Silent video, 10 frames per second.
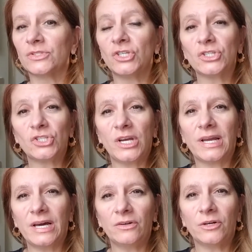Just
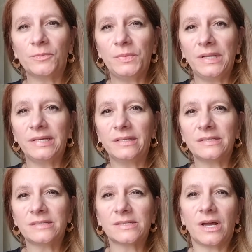check out our
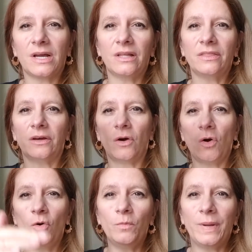playlist on the
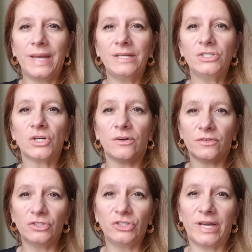homepage of
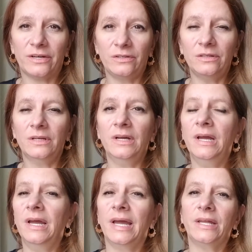our channel
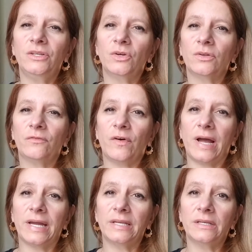and you could
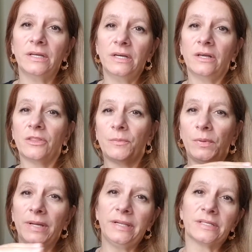find the
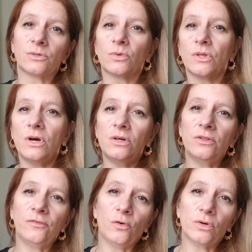playlist with all
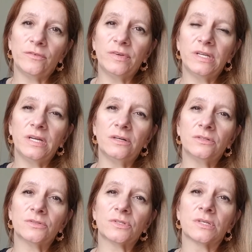the Florida
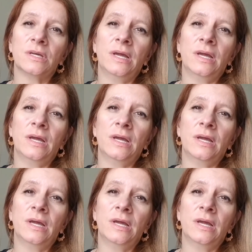videos.